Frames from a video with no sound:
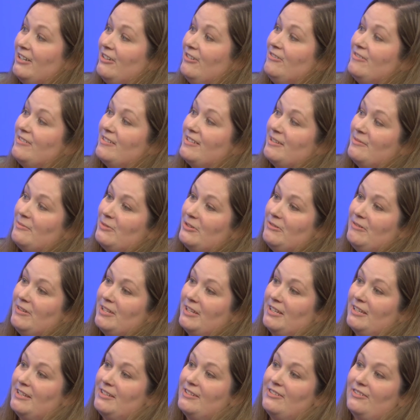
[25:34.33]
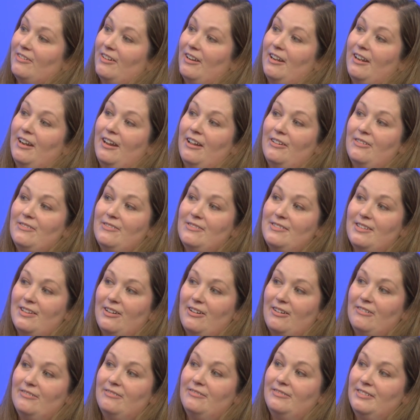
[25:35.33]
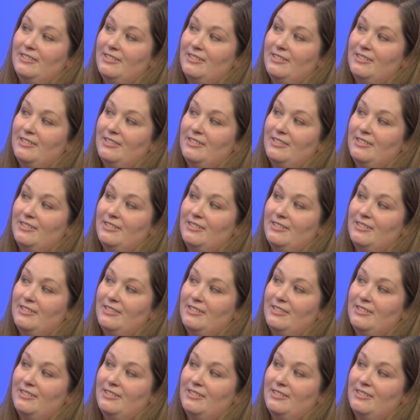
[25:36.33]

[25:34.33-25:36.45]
knows I'm doing this right now. So I